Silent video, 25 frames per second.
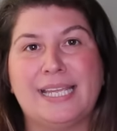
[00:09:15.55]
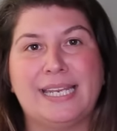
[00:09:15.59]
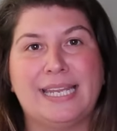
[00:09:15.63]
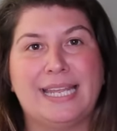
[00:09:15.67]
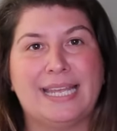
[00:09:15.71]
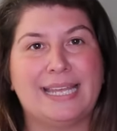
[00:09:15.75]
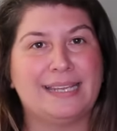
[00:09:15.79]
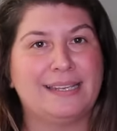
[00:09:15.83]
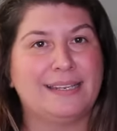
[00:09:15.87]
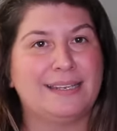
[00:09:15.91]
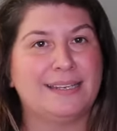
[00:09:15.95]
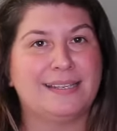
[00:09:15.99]

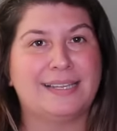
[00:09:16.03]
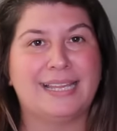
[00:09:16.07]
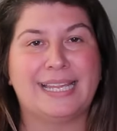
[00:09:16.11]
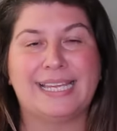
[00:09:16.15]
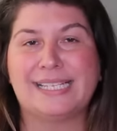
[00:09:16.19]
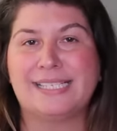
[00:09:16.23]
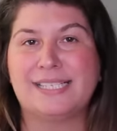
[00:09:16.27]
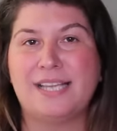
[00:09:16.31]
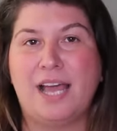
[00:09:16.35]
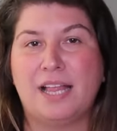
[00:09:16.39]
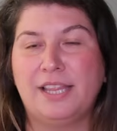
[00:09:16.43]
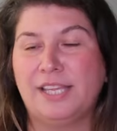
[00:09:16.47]
and
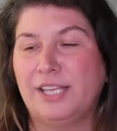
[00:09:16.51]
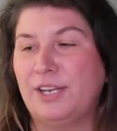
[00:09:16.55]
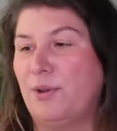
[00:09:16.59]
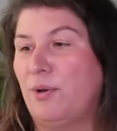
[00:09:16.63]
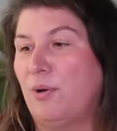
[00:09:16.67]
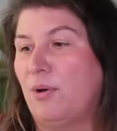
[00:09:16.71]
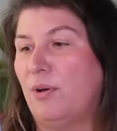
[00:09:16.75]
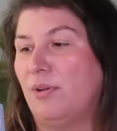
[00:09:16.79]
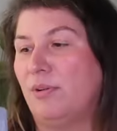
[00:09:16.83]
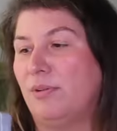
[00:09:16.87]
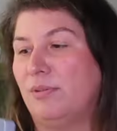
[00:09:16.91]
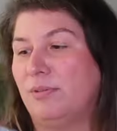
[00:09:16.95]
like
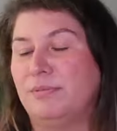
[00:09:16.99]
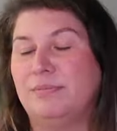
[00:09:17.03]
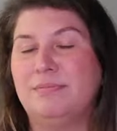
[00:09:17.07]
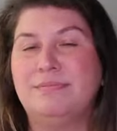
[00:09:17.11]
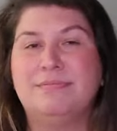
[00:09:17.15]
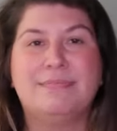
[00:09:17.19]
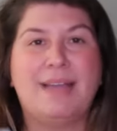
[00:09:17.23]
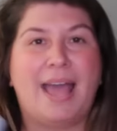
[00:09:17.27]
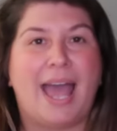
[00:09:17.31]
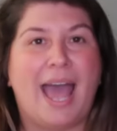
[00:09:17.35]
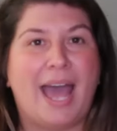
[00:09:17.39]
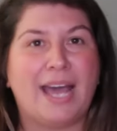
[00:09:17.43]
Tylenol,
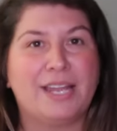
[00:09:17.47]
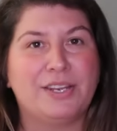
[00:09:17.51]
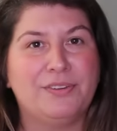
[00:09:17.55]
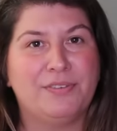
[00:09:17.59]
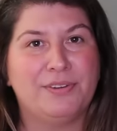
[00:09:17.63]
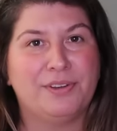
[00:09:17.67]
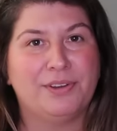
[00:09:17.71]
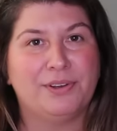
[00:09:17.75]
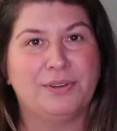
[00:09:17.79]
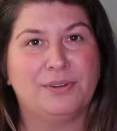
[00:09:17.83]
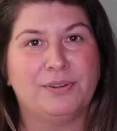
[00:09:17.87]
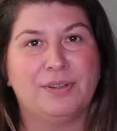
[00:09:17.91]

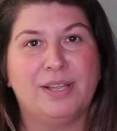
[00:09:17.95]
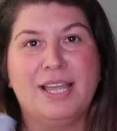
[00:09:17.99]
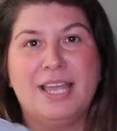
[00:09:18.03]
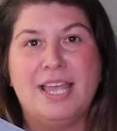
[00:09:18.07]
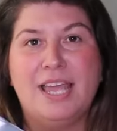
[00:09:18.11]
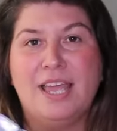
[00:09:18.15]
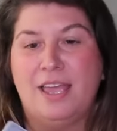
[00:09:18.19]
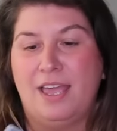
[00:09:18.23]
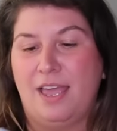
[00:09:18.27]
Advil